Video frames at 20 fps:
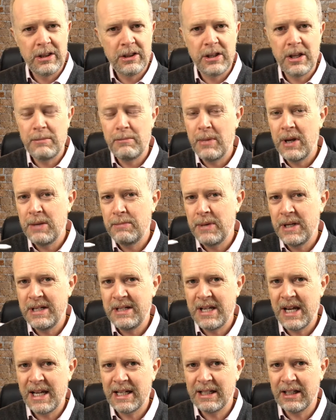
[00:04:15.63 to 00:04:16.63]
There may be
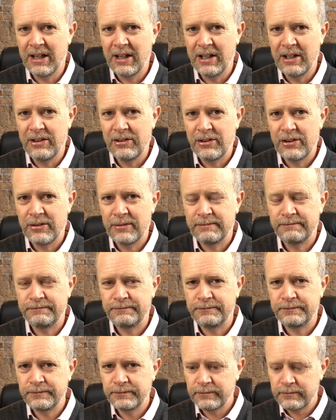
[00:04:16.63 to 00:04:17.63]
deadlines.
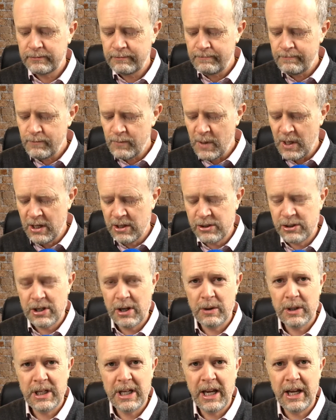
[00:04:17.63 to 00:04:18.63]

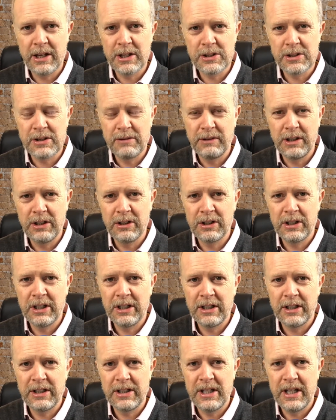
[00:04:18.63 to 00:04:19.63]
So accounts, if you're
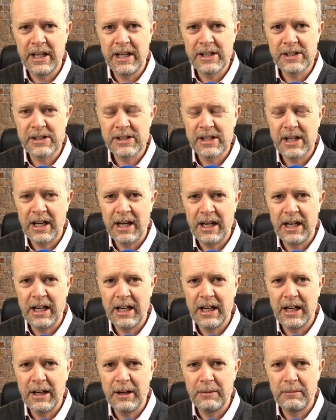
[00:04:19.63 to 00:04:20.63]
looking at this,
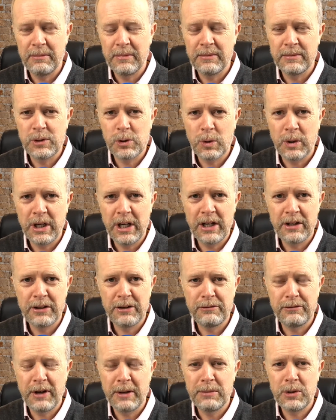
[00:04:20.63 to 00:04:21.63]
28th
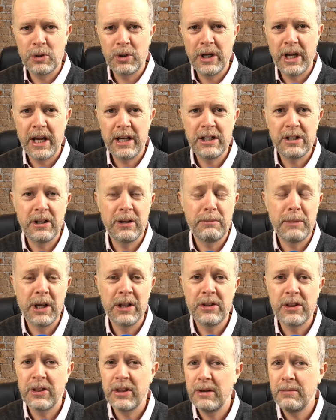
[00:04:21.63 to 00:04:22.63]
of February, end of the
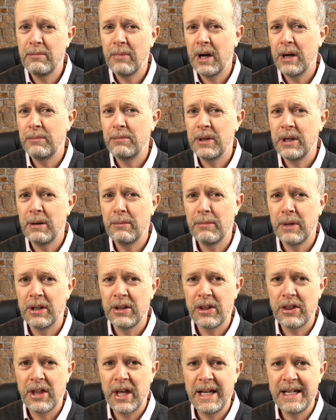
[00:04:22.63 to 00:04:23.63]
month, it might be a
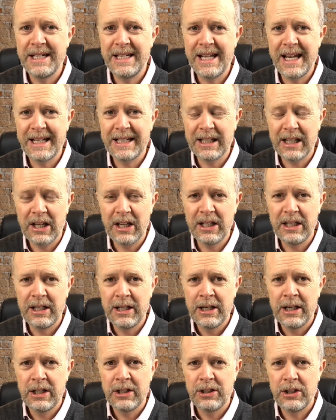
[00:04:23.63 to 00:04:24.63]
month-end deadline
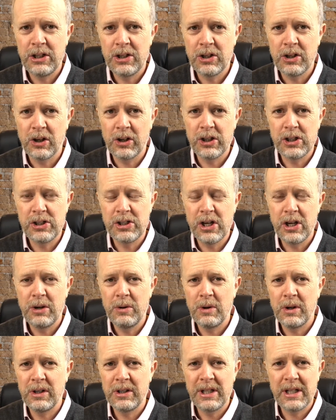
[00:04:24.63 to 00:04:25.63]
that you got to
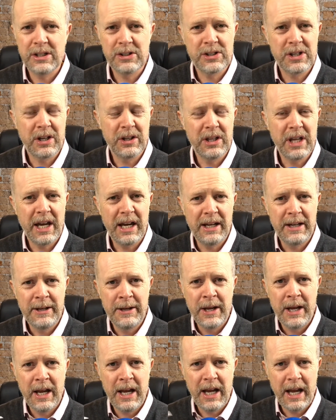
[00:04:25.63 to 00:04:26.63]
do. And that
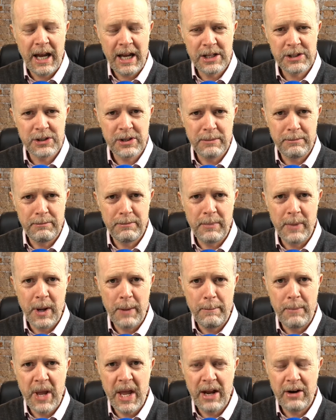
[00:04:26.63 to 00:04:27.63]
has some
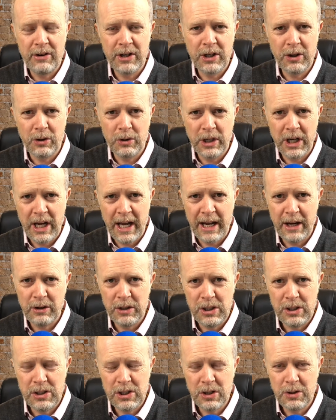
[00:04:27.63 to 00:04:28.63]
bearing on how
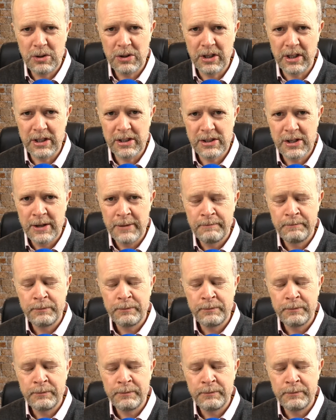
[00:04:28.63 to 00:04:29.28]
you do things.